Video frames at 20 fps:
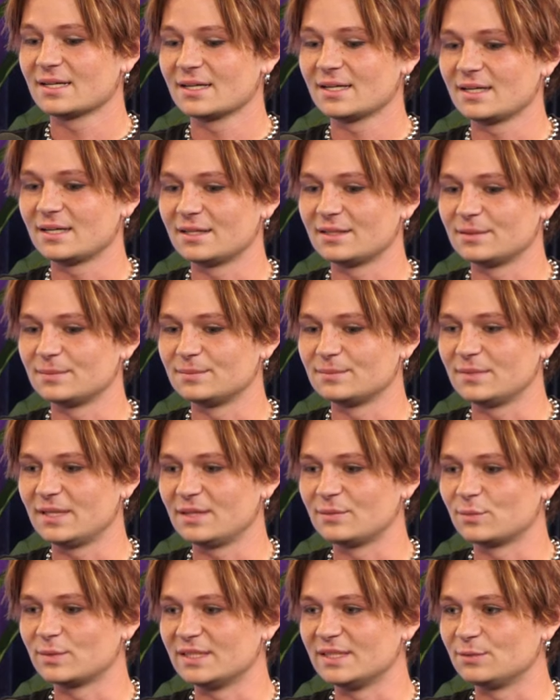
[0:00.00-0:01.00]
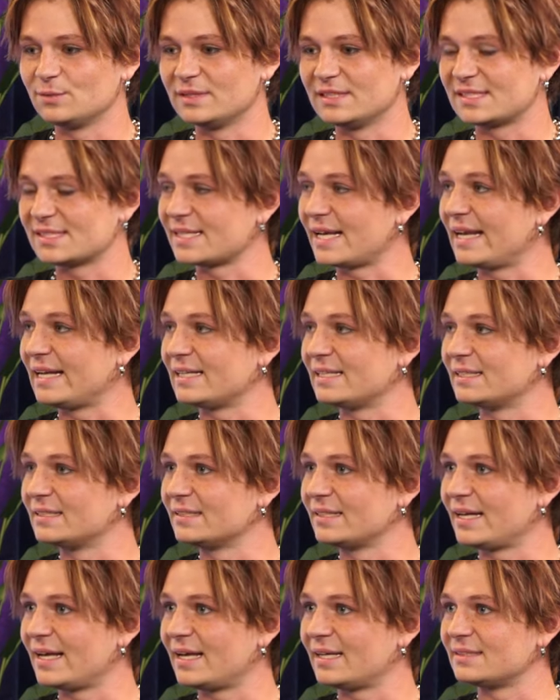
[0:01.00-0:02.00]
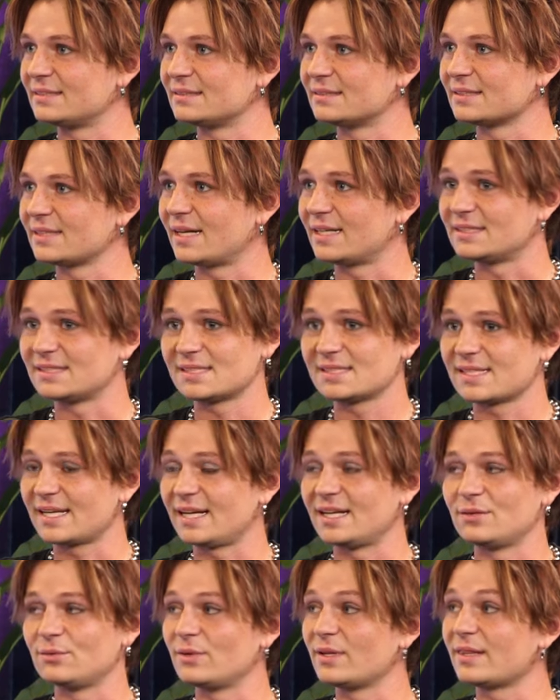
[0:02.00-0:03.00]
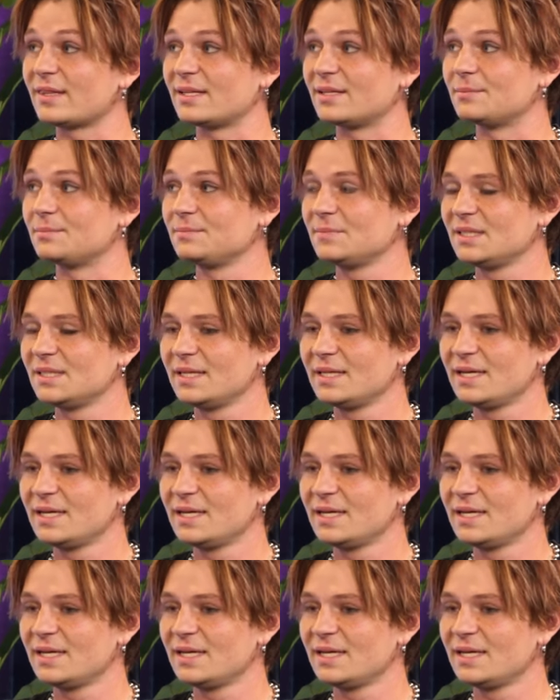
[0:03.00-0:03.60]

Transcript: and we skated, and I just skated with them.